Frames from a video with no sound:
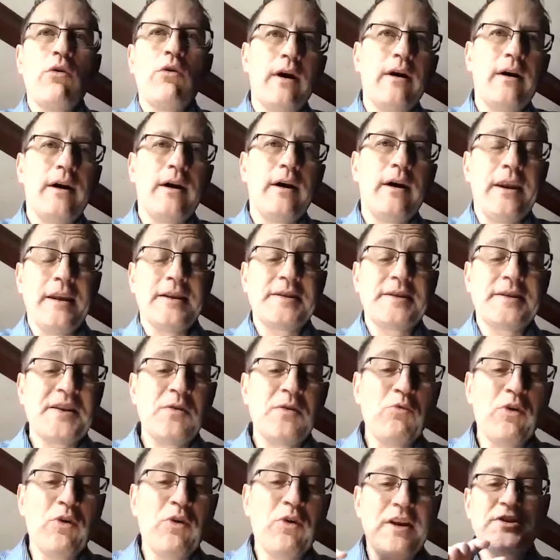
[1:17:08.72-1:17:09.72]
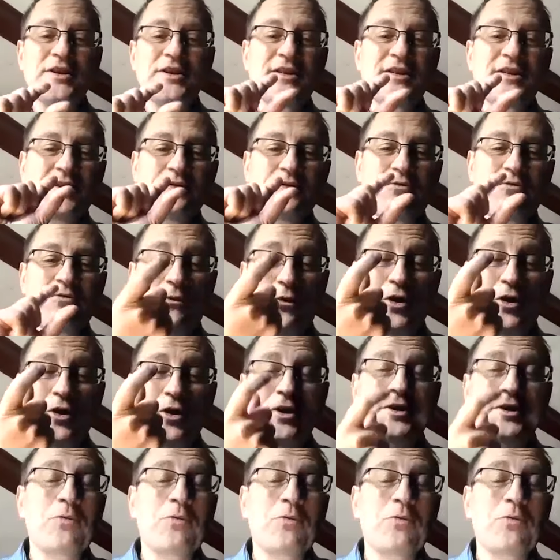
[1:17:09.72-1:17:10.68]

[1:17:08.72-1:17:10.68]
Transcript: know, uh, in, in some way, just reverse